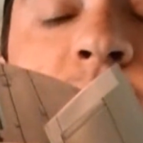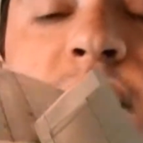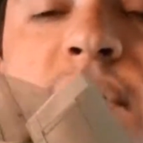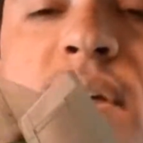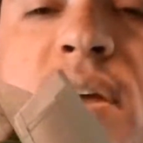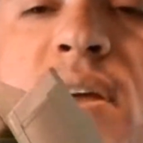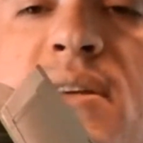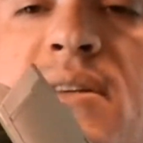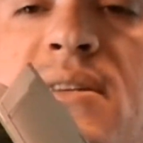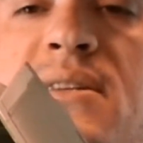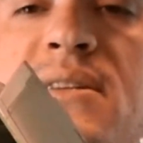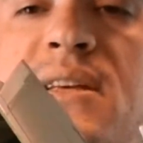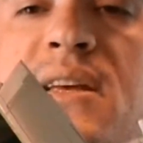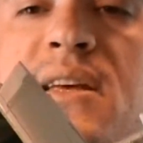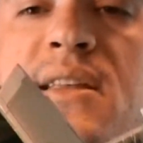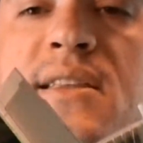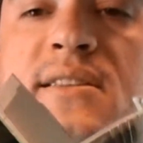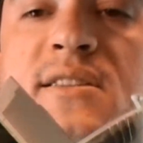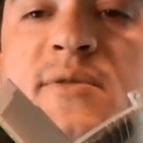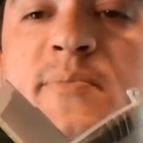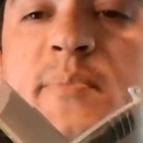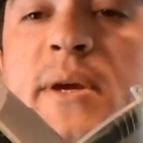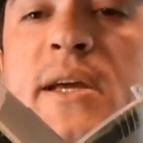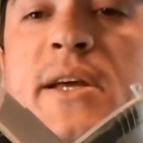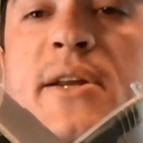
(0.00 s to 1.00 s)
his Sith
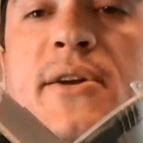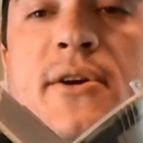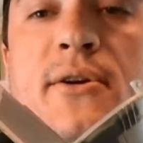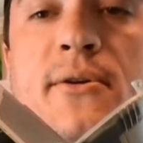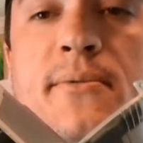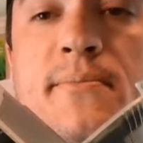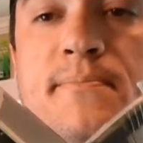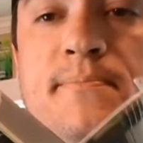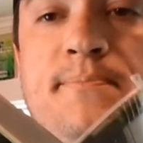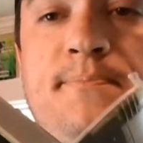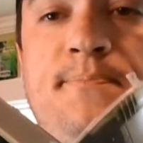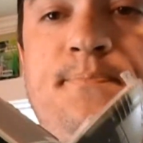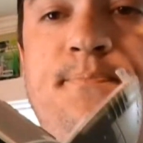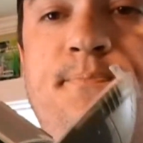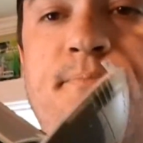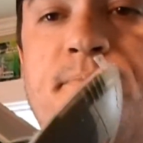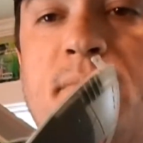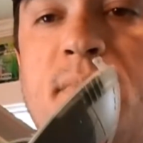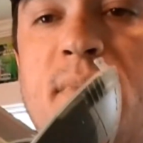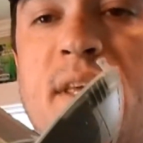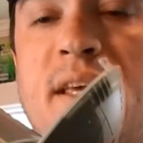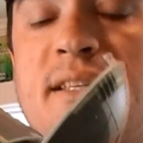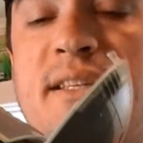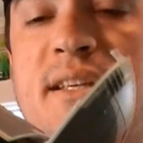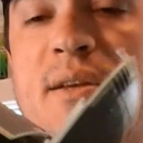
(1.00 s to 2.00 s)
speeder.
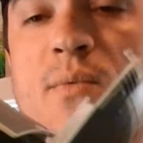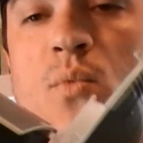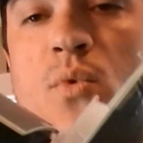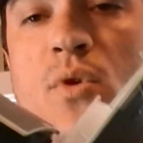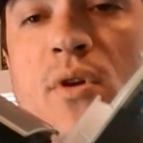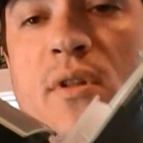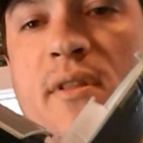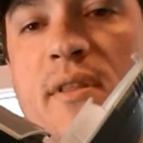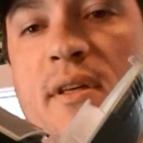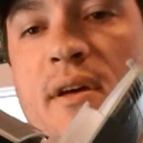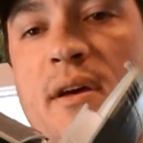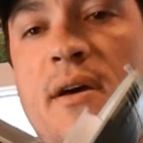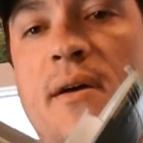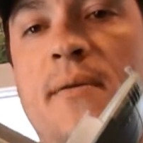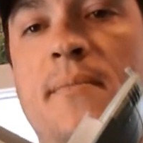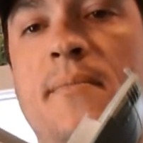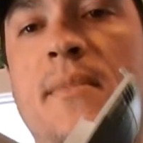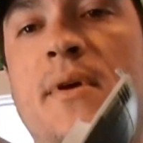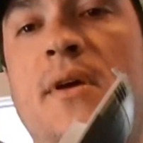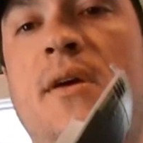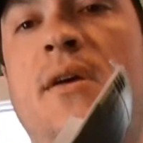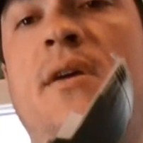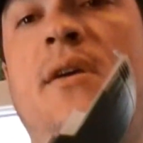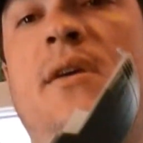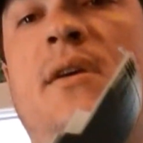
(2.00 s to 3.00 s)
It's in one of the
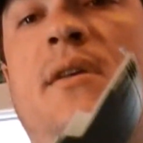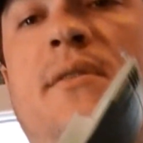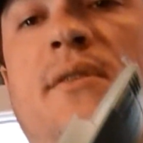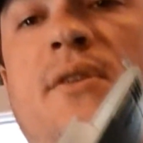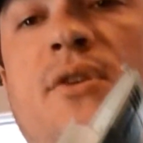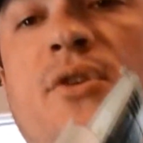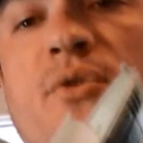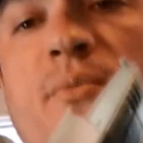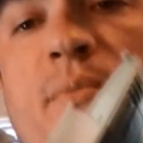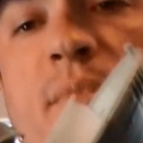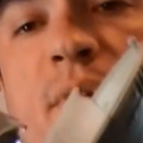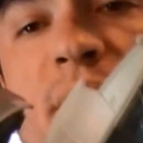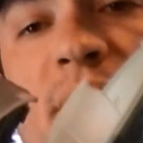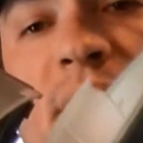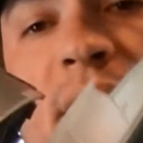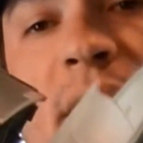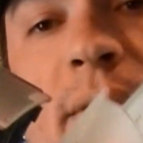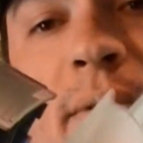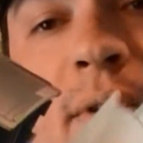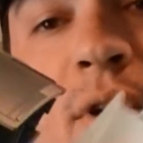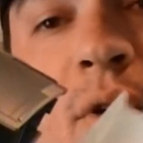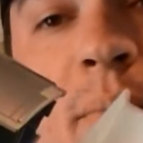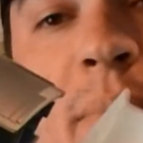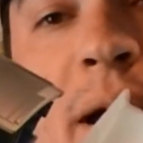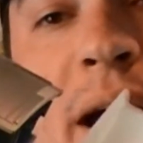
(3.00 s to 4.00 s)
new Movie
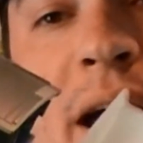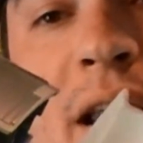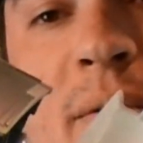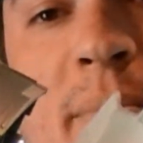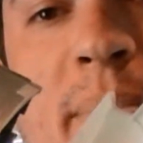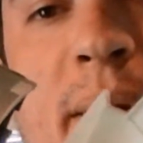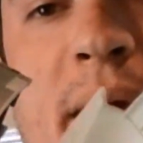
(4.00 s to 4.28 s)
Hero battle